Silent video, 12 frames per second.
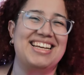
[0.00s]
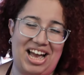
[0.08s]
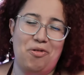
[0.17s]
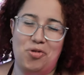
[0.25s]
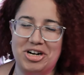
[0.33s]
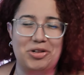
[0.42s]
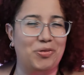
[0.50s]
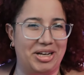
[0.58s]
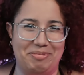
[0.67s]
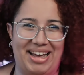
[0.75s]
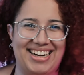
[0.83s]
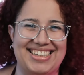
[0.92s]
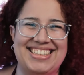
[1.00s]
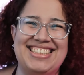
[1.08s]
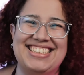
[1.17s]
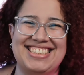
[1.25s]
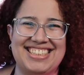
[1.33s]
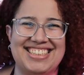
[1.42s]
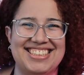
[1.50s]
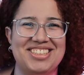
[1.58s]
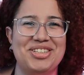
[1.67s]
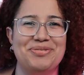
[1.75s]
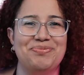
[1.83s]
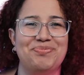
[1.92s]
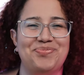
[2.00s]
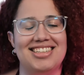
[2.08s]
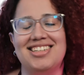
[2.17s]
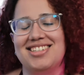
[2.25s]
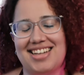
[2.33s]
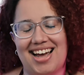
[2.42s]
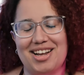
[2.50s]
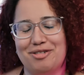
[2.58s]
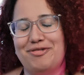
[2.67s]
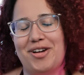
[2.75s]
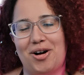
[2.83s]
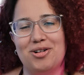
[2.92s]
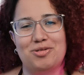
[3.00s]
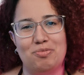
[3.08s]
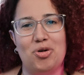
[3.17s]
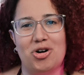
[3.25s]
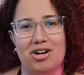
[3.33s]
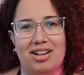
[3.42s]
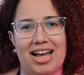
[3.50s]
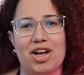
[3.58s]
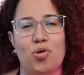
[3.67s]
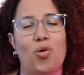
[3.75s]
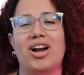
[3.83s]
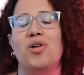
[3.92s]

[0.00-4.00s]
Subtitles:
that worked way better. The design felt more like what I